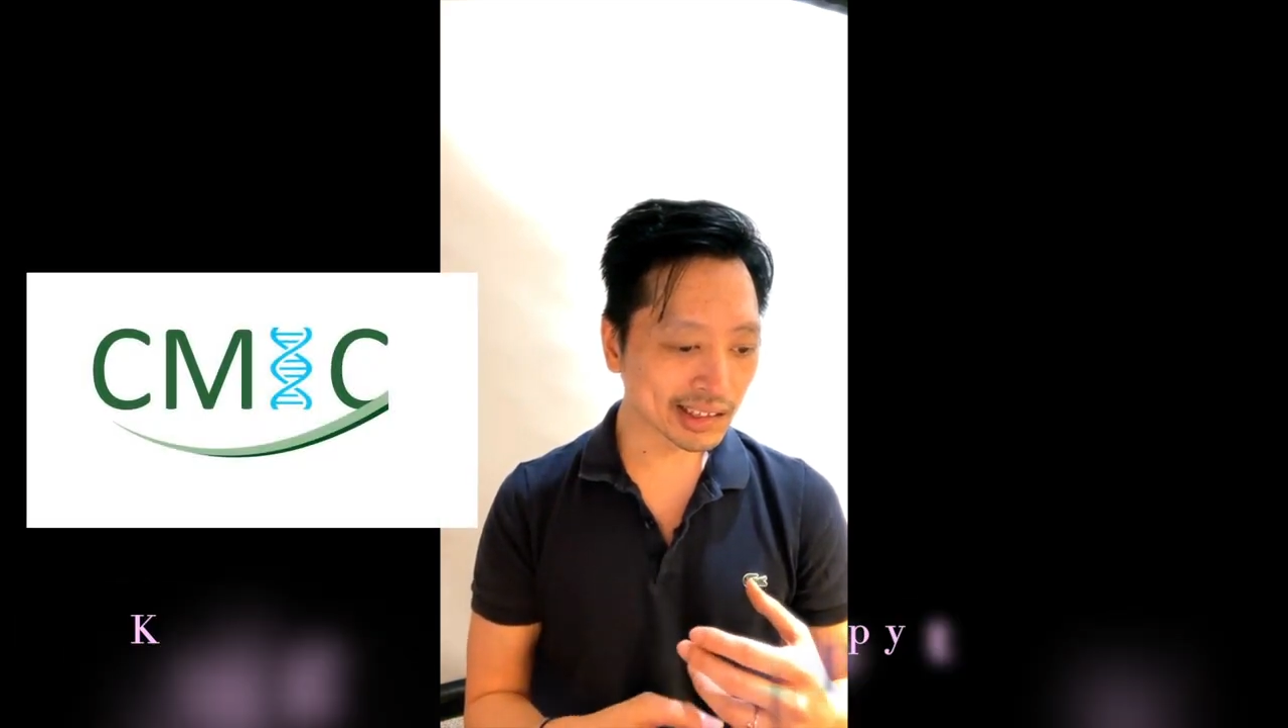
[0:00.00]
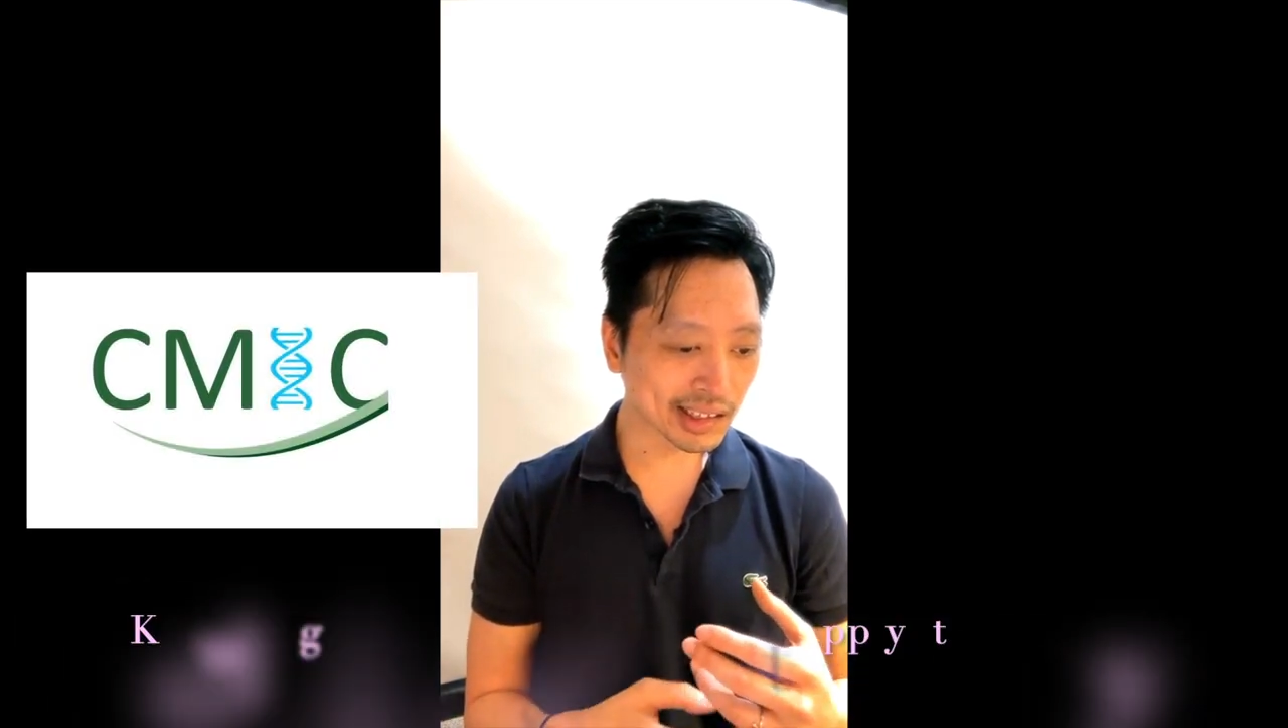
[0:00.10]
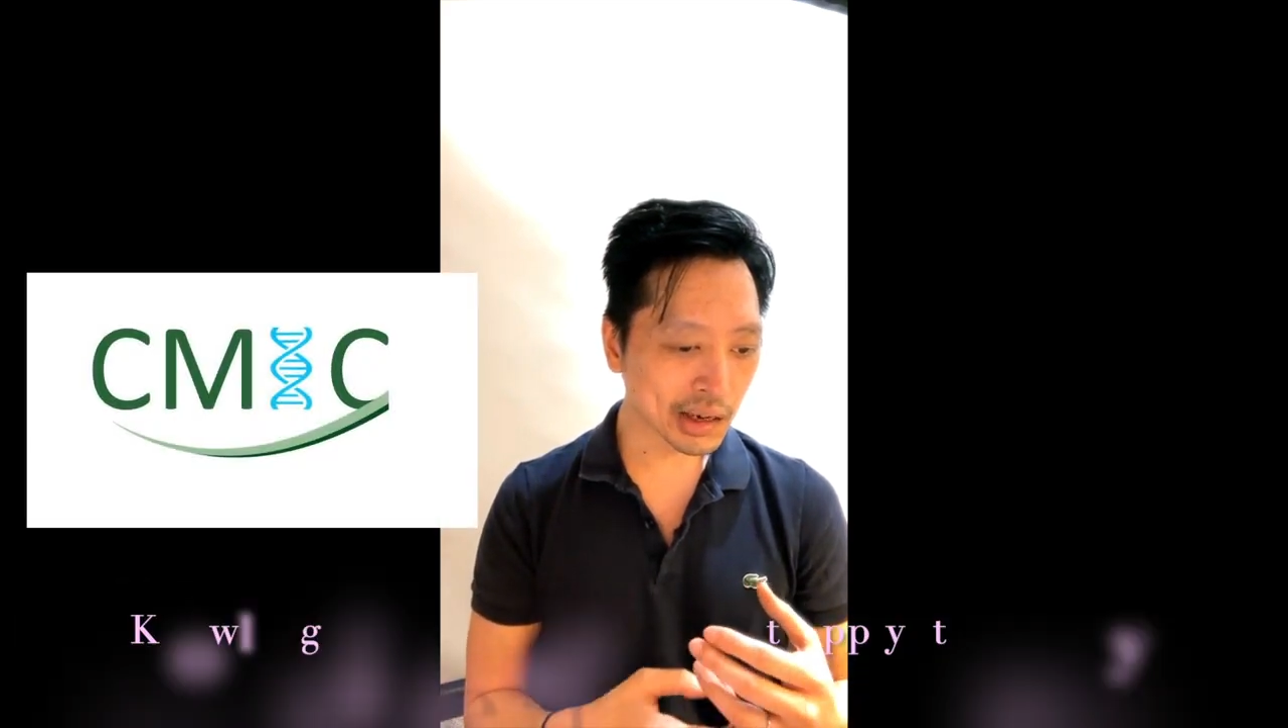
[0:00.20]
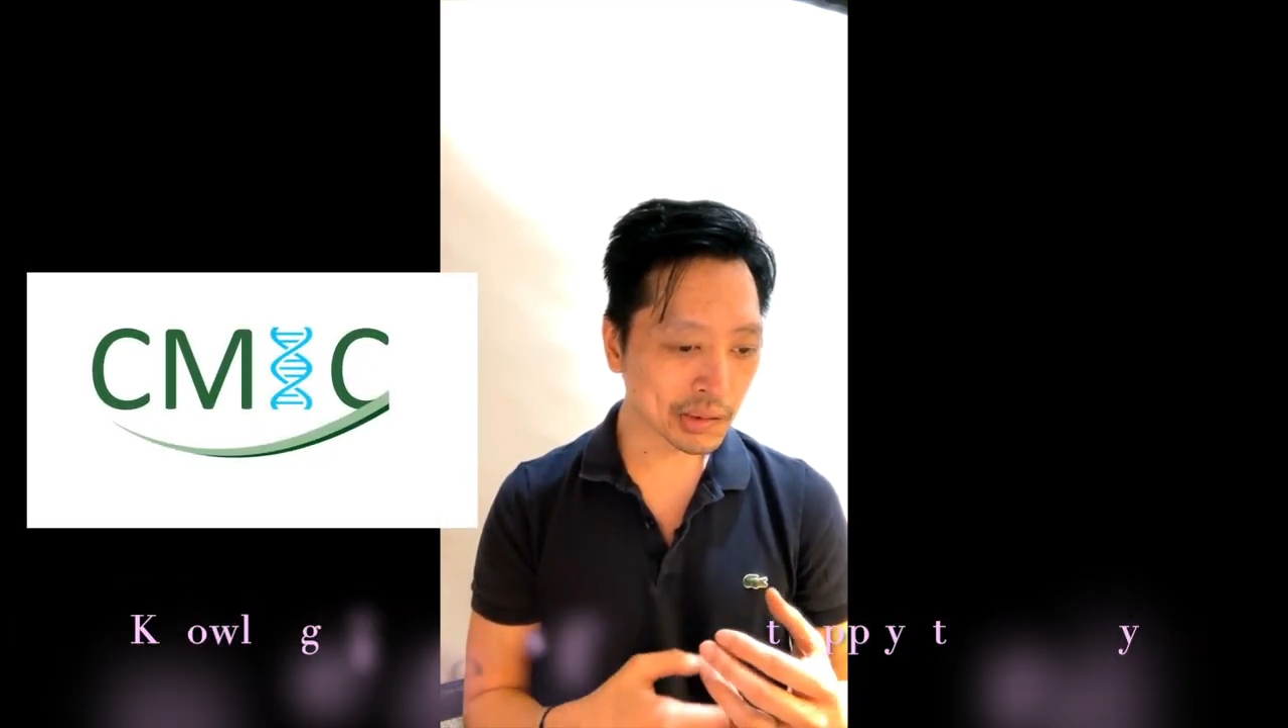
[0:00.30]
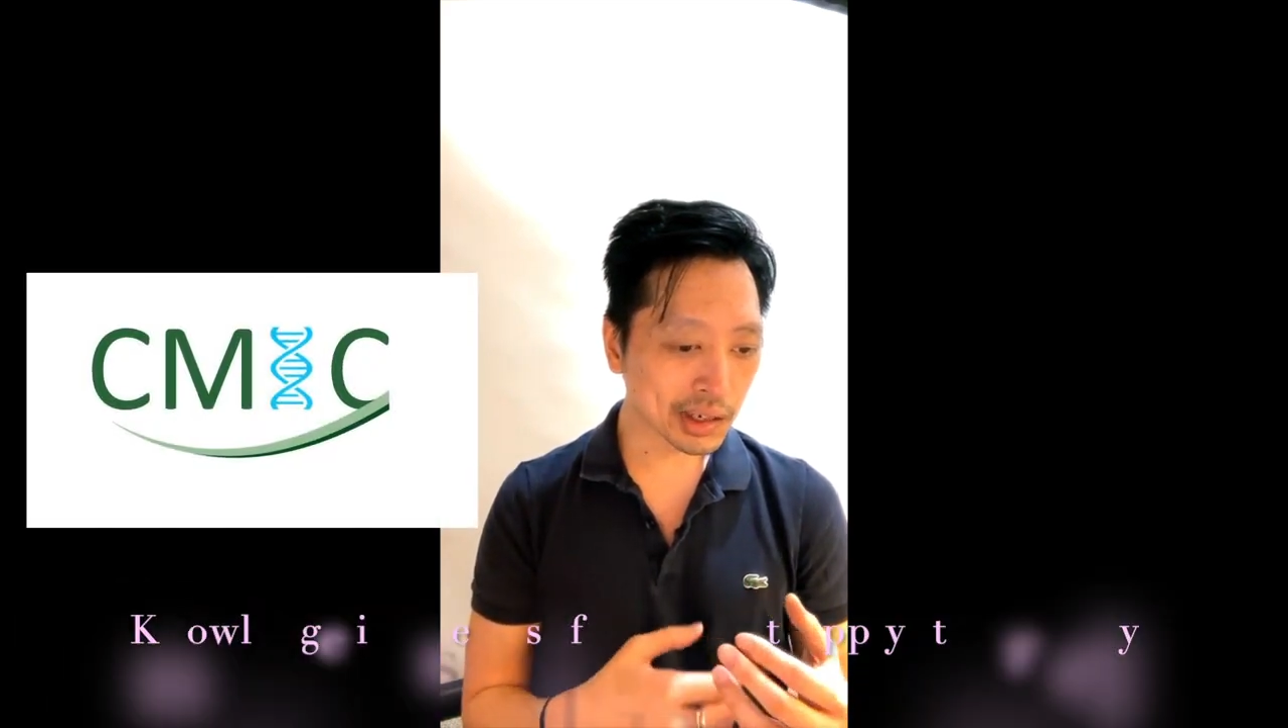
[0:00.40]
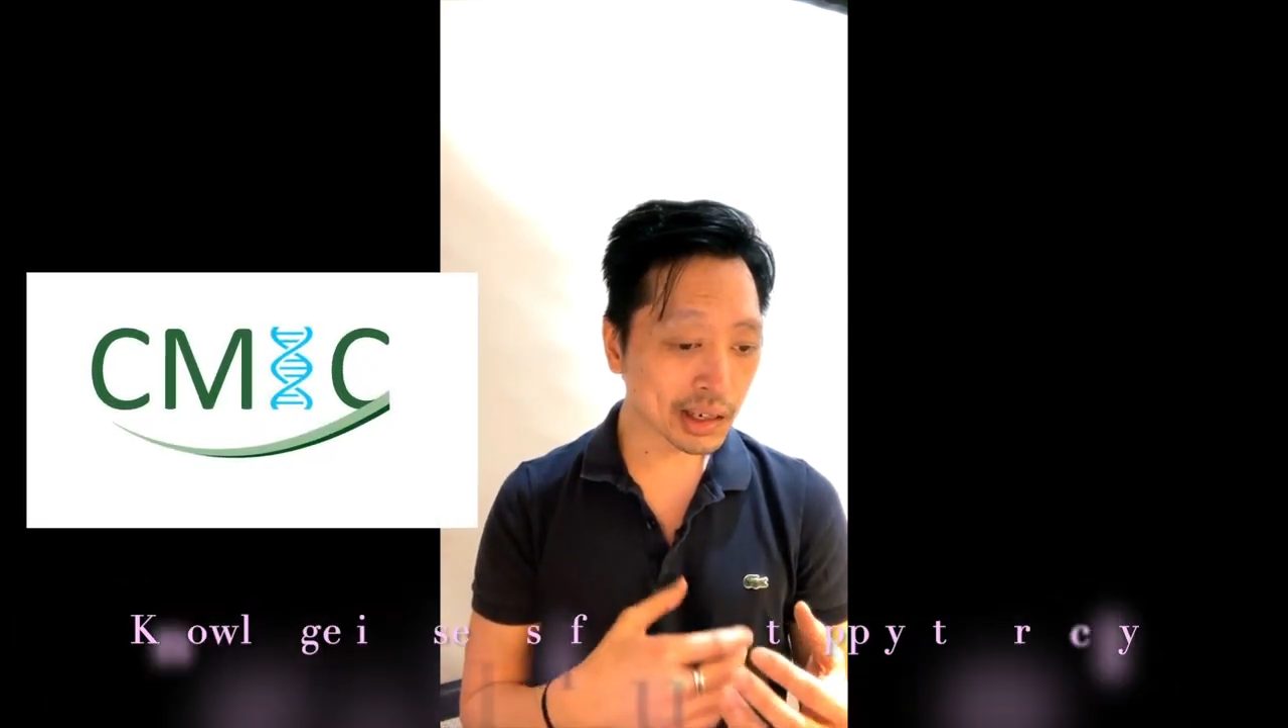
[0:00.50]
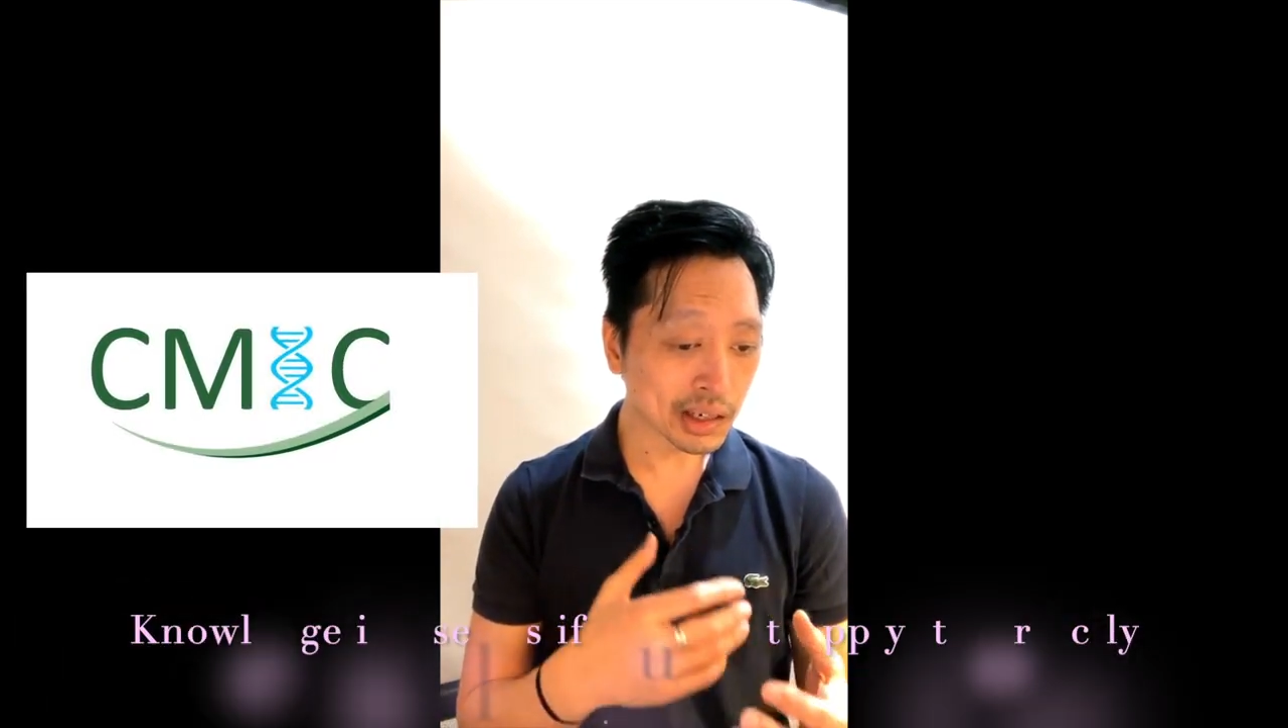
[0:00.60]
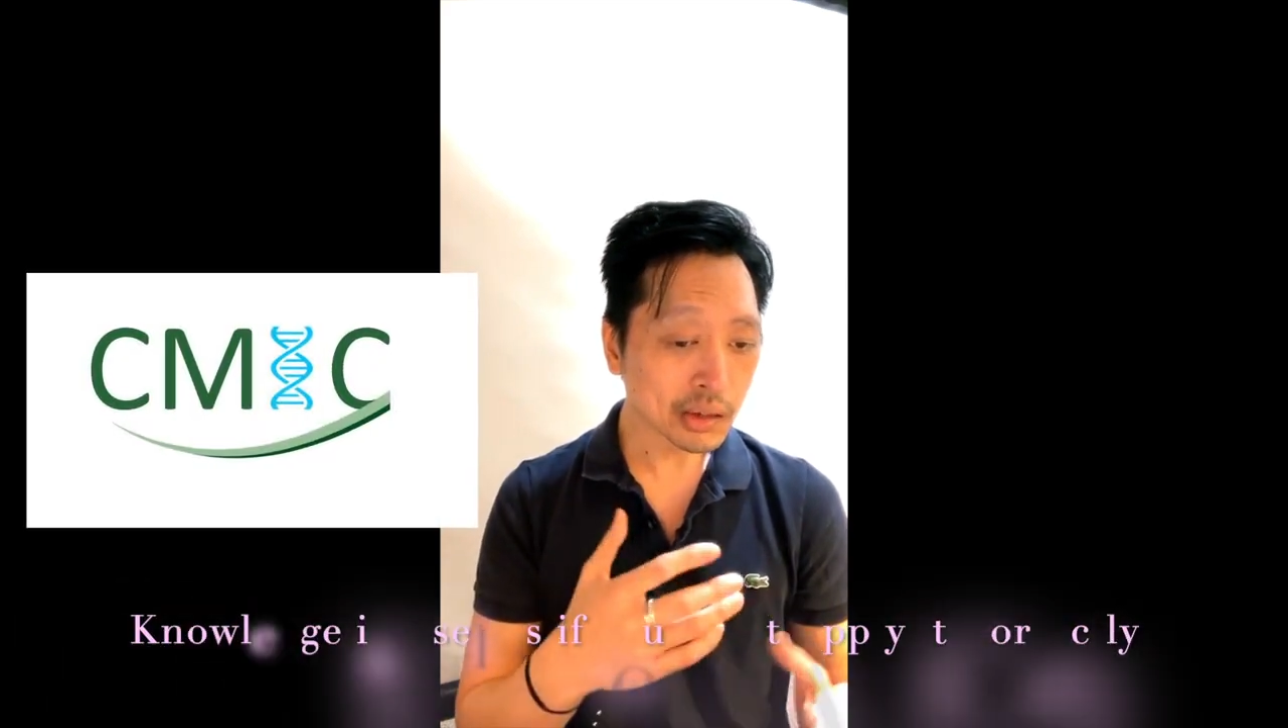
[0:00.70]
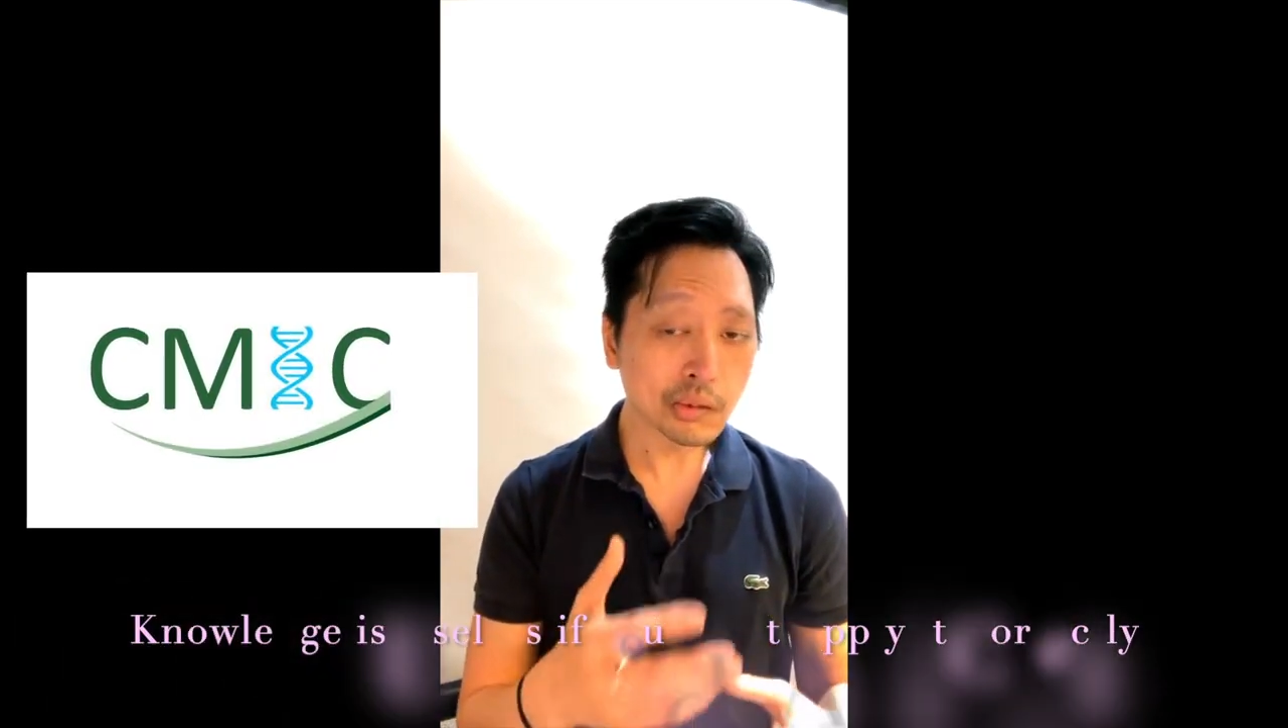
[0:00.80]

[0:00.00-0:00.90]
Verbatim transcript: you know, it, it,